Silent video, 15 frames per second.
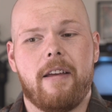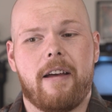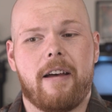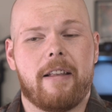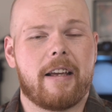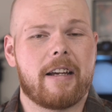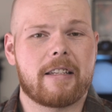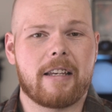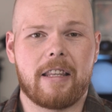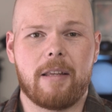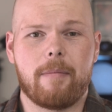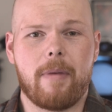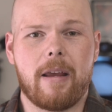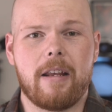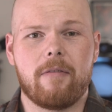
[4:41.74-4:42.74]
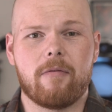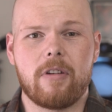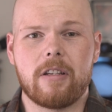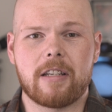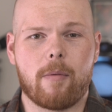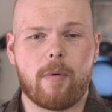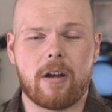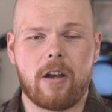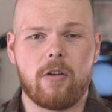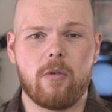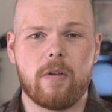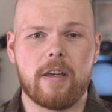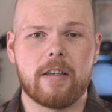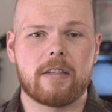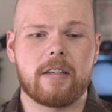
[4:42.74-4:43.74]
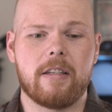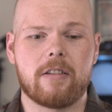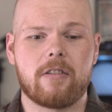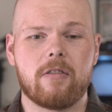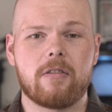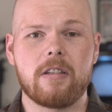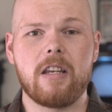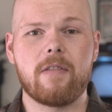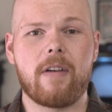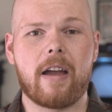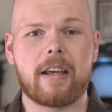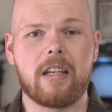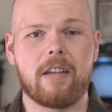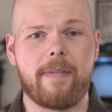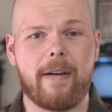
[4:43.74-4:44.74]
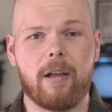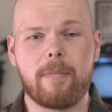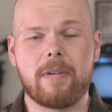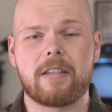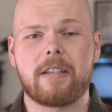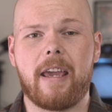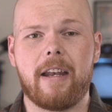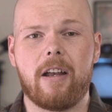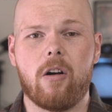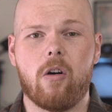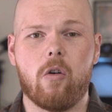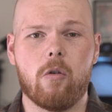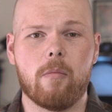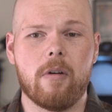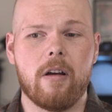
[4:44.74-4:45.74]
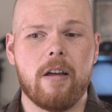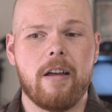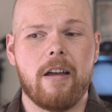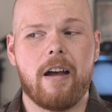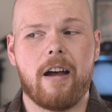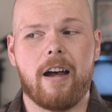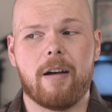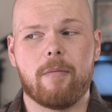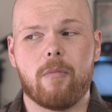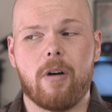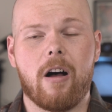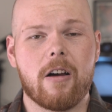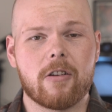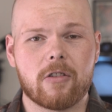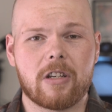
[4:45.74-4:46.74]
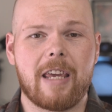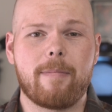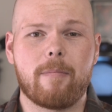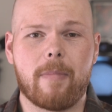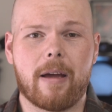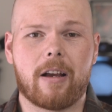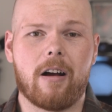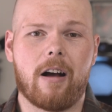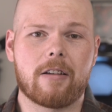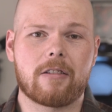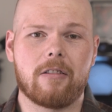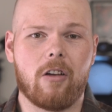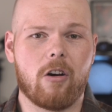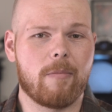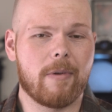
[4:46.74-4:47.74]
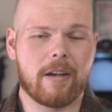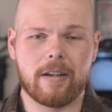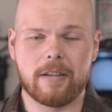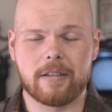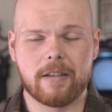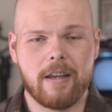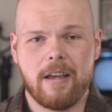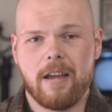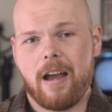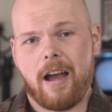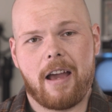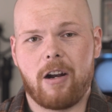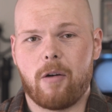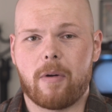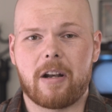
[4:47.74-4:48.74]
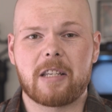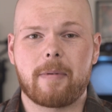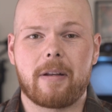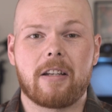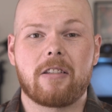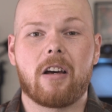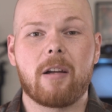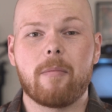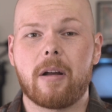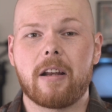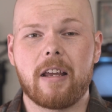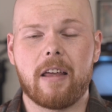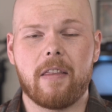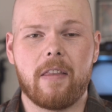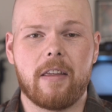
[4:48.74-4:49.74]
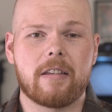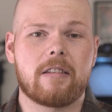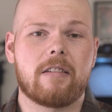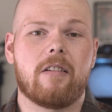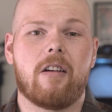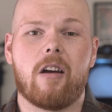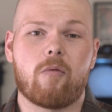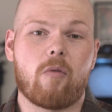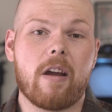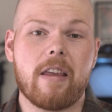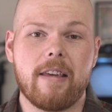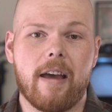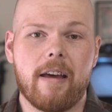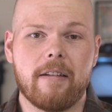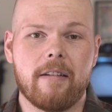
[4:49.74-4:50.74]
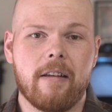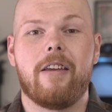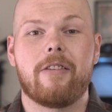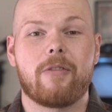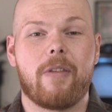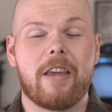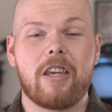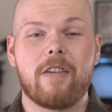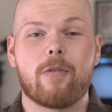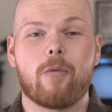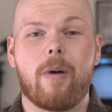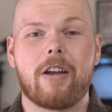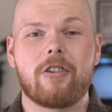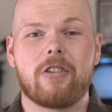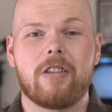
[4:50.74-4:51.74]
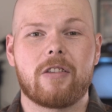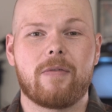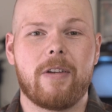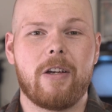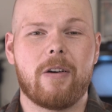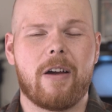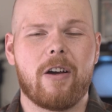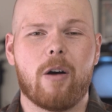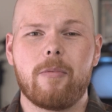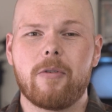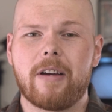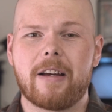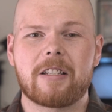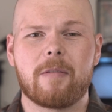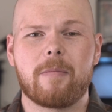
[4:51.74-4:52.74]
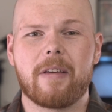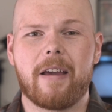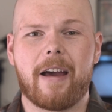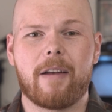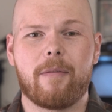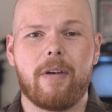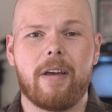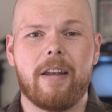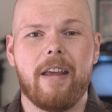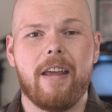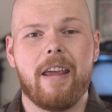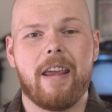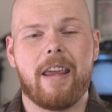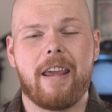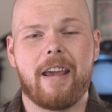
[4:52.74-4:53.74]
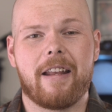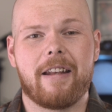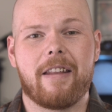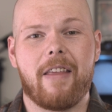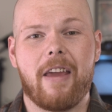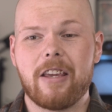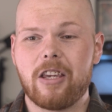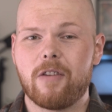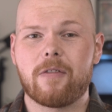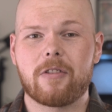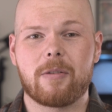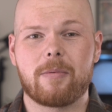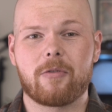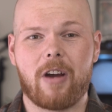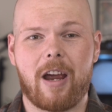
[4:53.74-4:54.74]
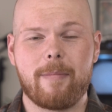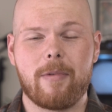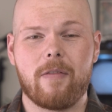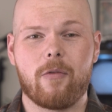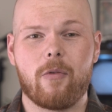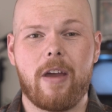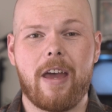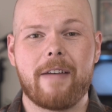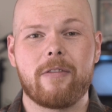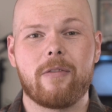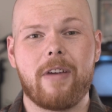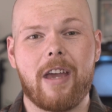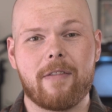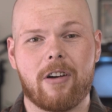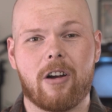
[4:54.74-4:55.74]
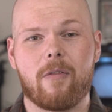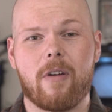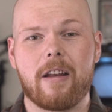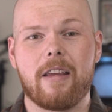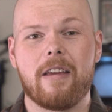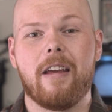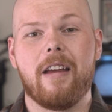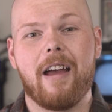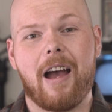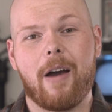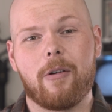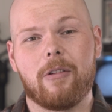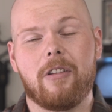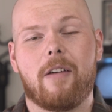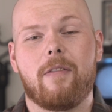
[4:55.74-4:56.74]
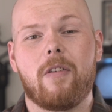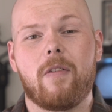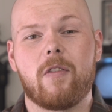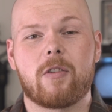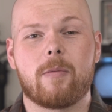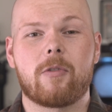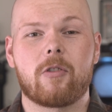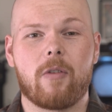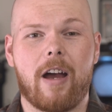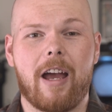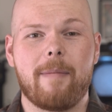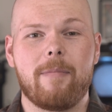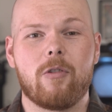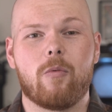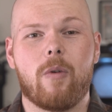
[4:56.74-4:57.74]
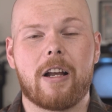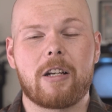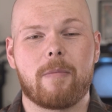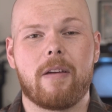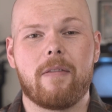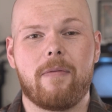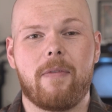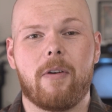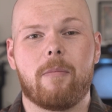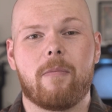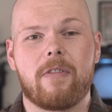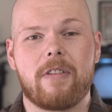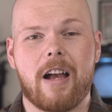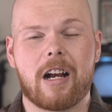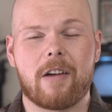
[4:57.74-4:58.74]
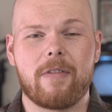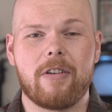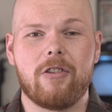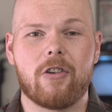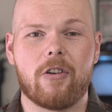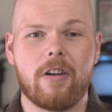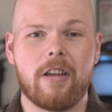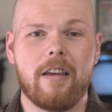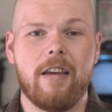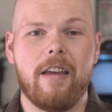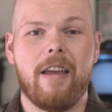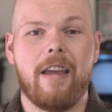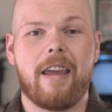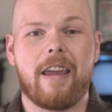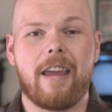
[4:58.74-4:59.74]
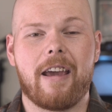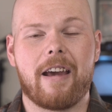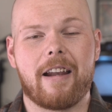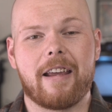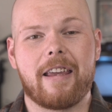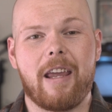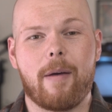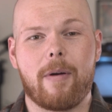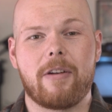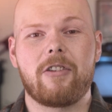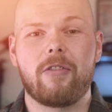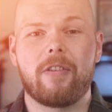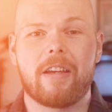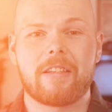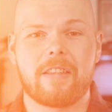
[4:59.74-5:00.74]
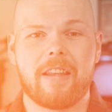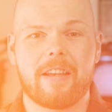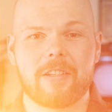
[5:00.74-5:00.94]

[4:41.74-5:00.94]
Like I said, the main reason I want to do this is to see if I can develop and scan at home while also keeping my costs low, because I don't want to spend a ton of money on this right yet. So thank you for watching this video. I hope you got something out of it, and thank you for subscribing if you haven't already. I would love it if you subscribe to watch my film photography journey, and I can't wait to see you guys in the